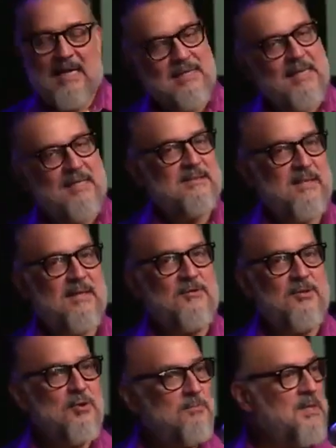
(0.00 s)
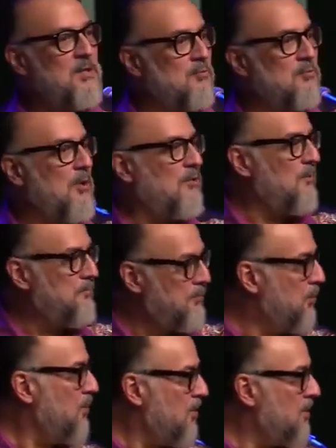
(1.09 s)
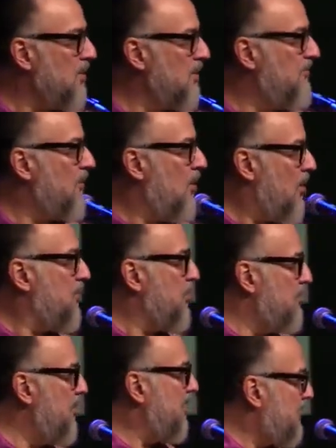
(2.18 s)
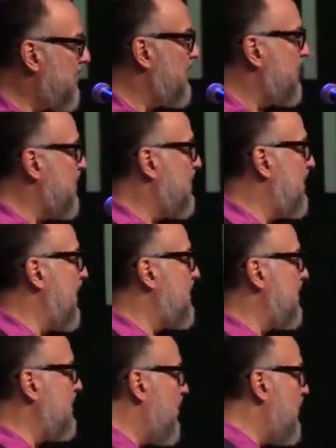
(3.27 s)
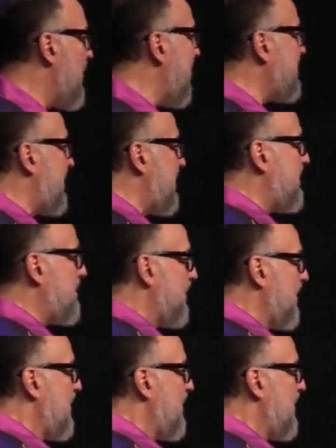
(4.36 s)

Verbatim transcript: And they said, You mean you wrote a book of all your messages? And I said, No, I didn't.